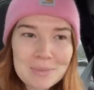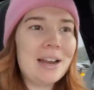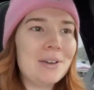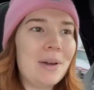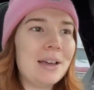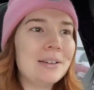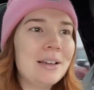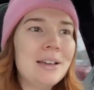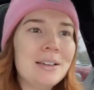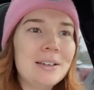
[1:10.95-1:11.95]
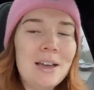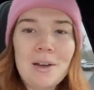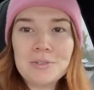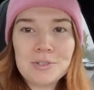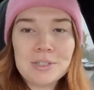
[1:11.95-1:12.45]
Anyway, I
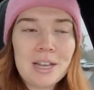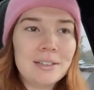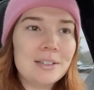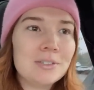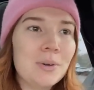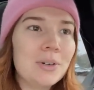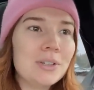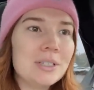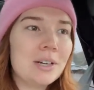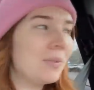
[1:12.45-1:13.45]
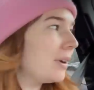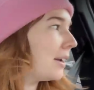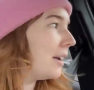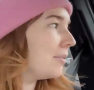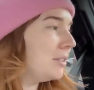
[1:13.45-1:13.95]
was just saying that Squirtle didn't want to
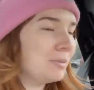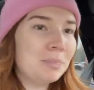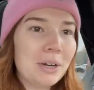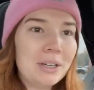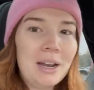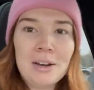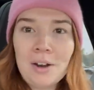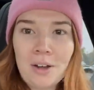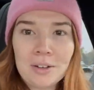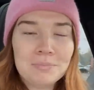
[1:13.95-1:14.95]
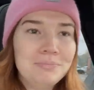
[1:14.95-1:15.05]
go. He's barking at a dog.